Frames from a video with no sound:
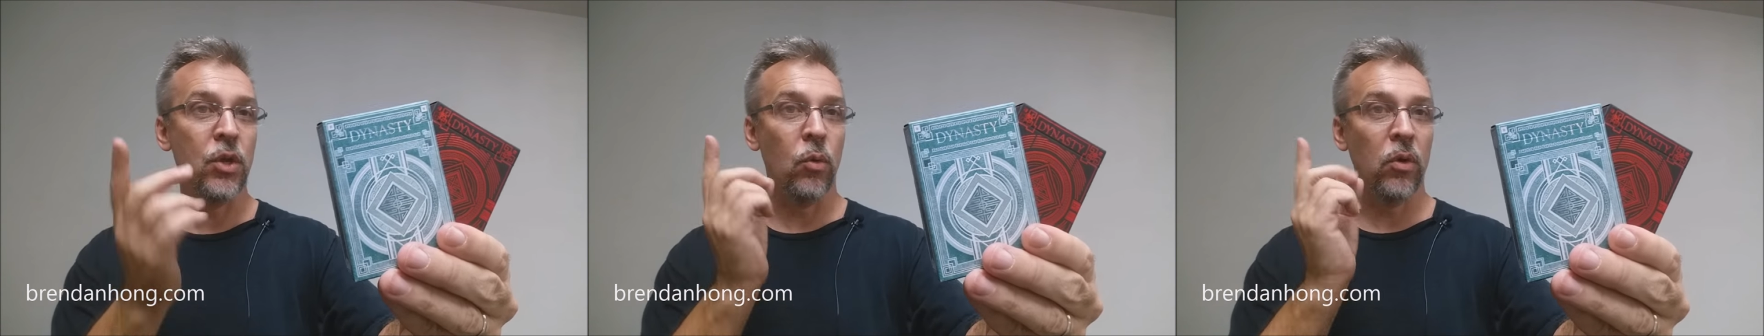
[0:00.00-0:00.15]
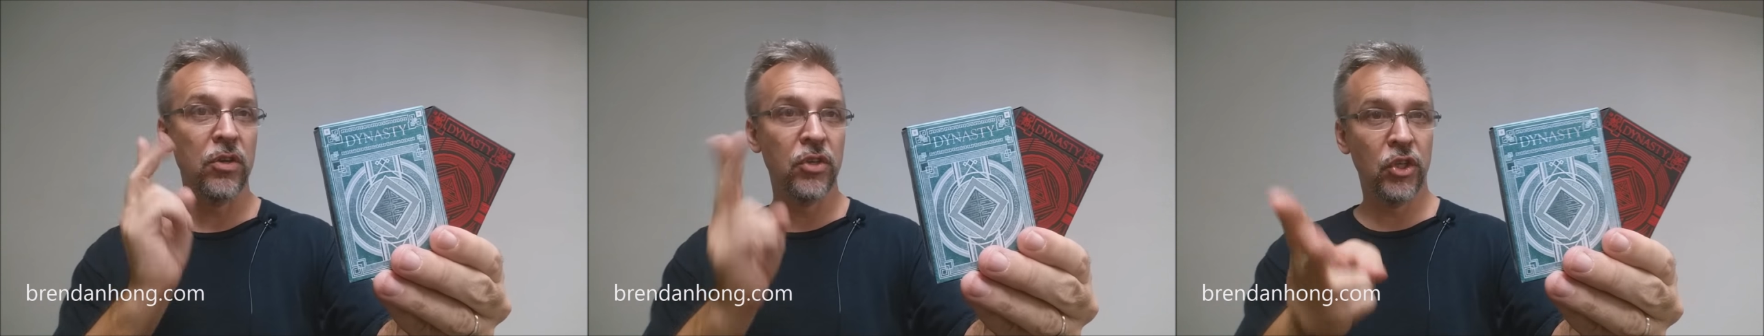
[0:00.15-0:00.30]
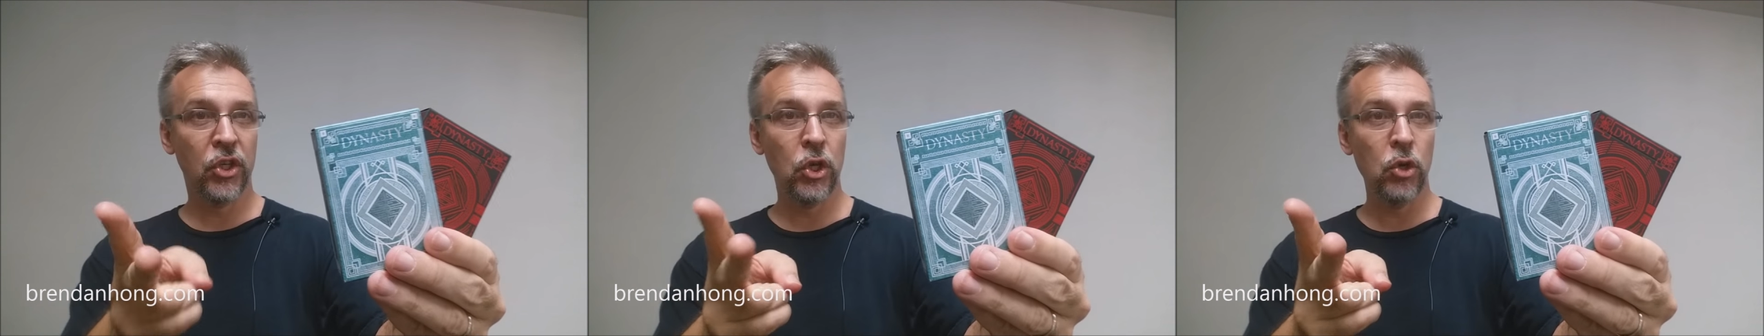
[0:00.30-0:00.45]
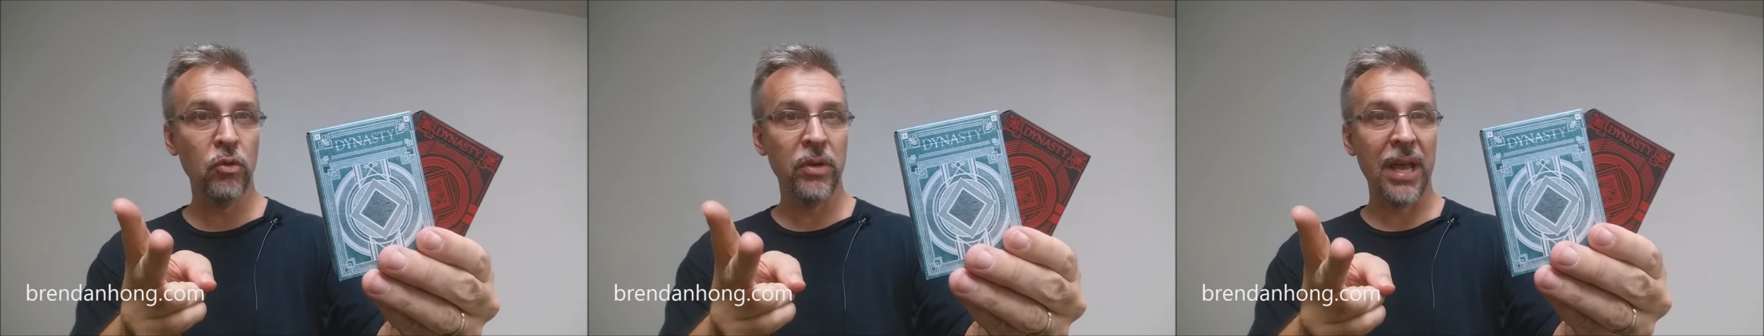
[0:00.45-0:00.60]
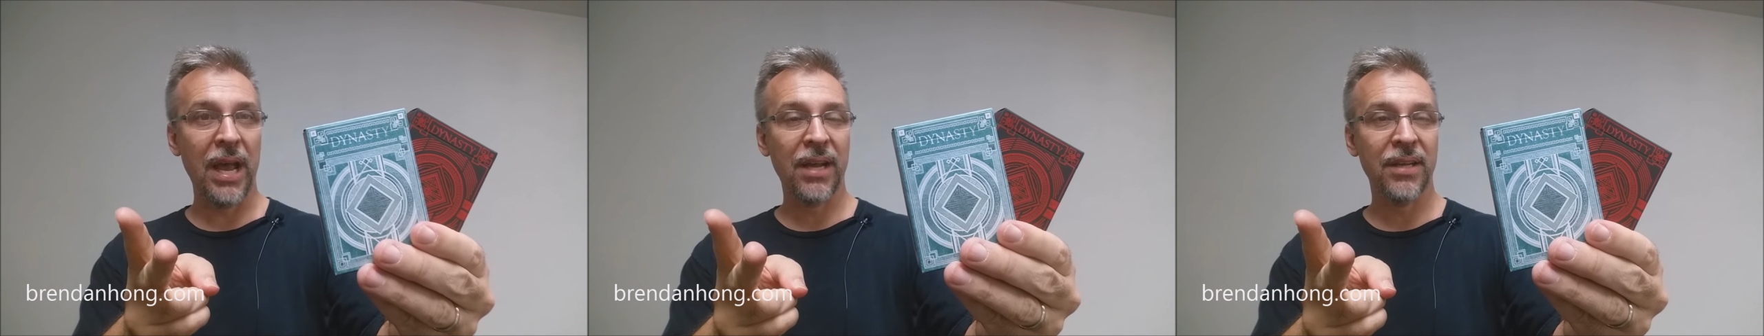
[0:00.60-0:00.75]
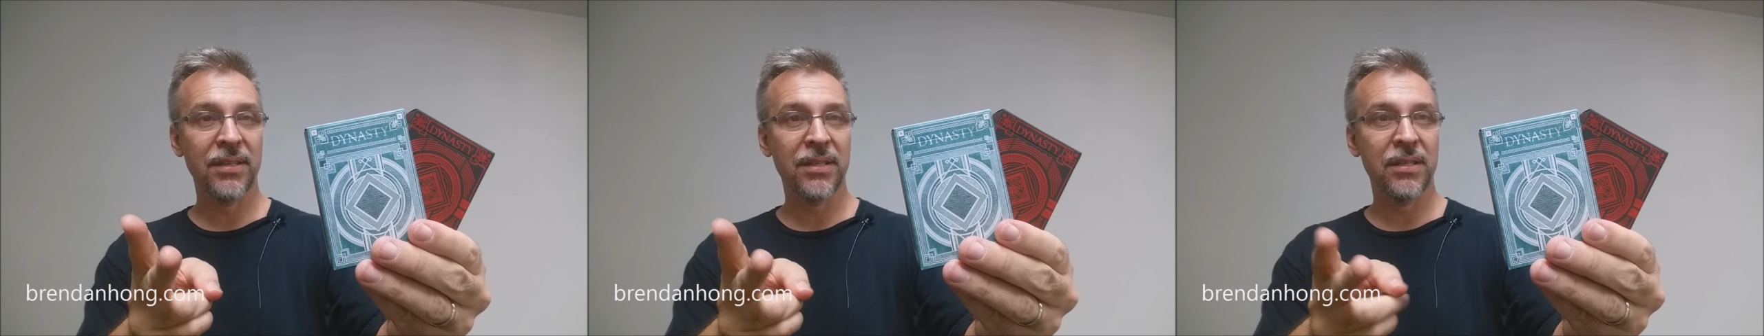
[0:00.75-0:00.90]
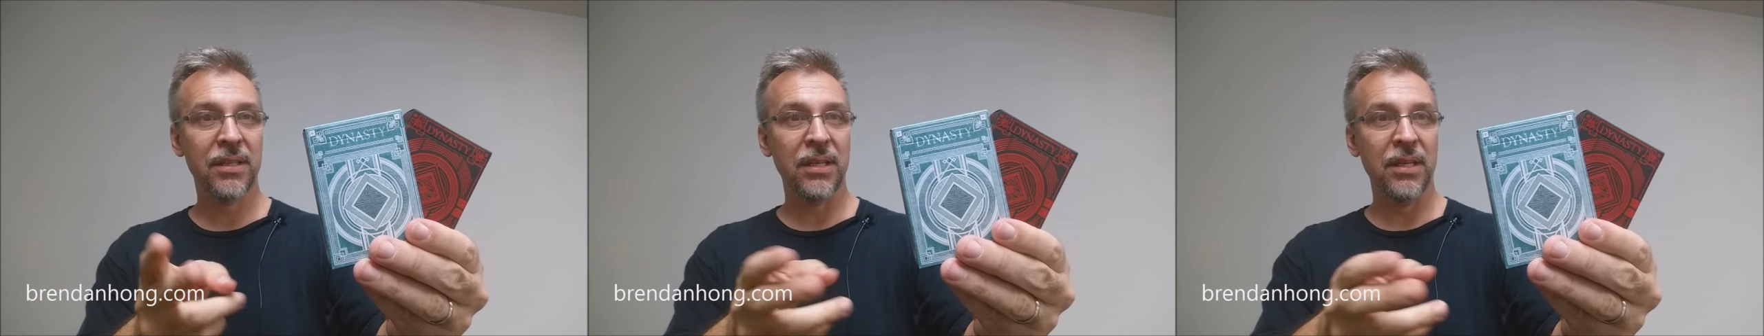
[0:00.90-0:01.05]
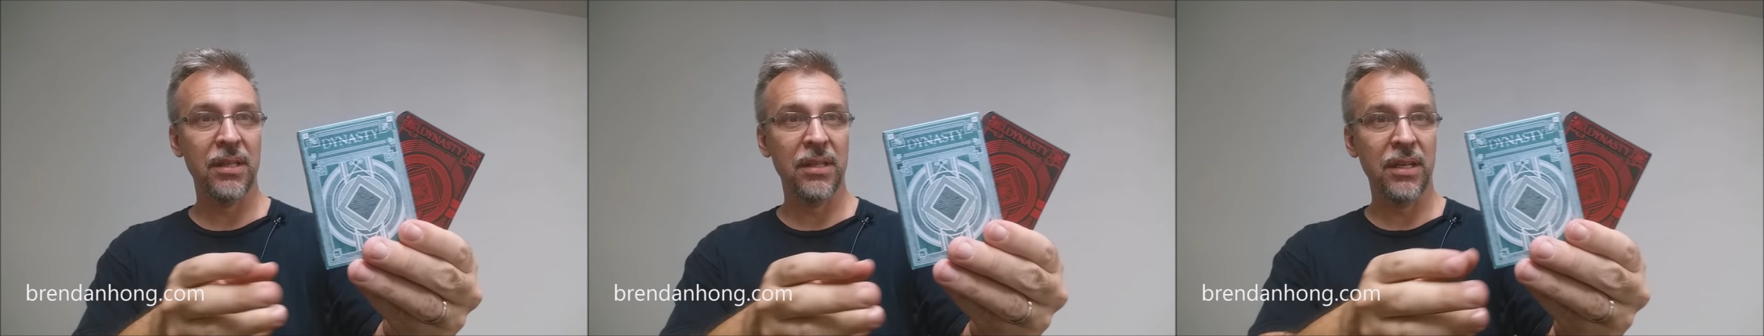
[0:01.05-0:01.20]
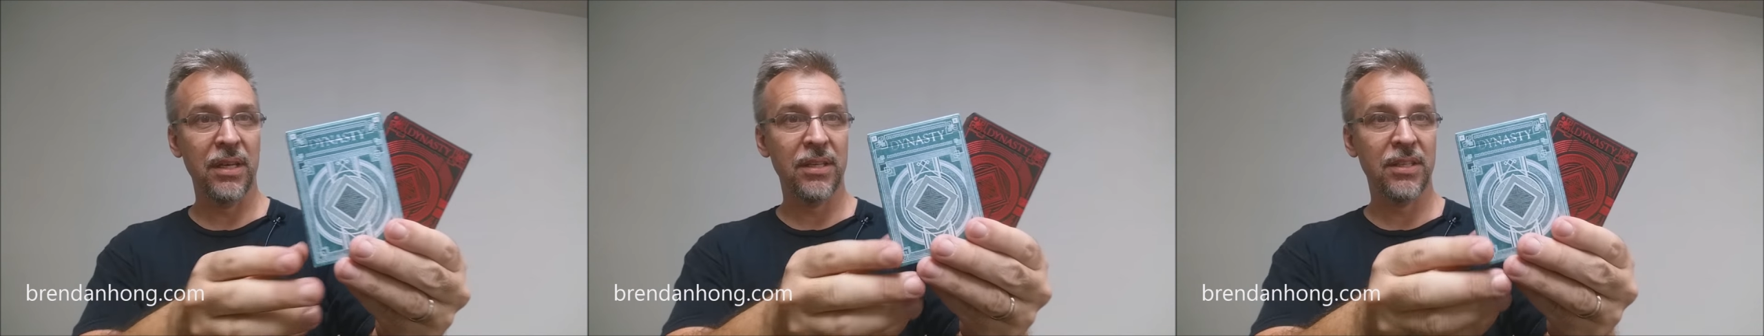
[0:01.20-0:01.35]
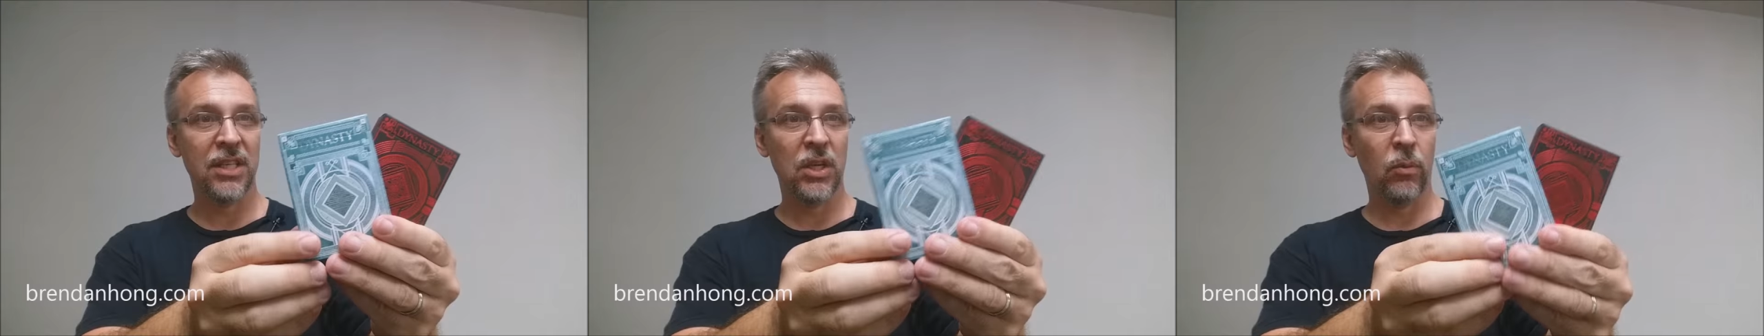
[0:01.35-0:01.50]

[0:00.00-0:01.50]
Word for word: there were two decks in this.